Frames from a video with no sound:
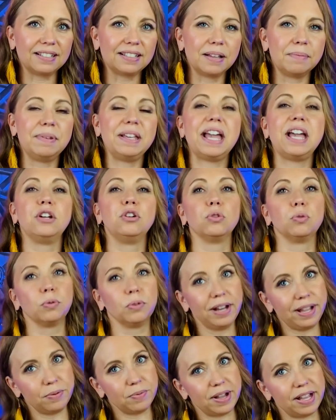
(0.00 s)
can be a
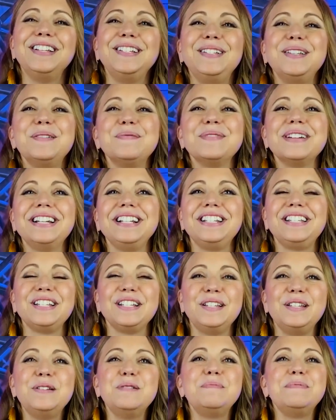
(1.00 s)
great way to reach
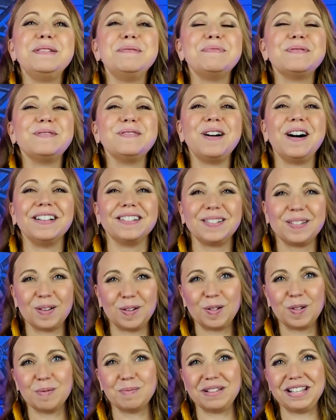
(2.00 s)
new people on
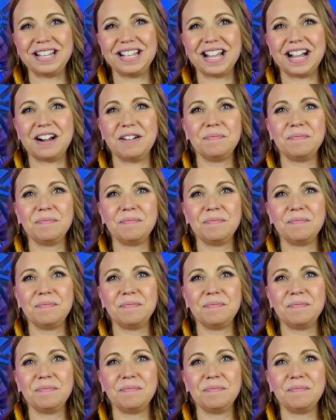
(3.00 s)
social media.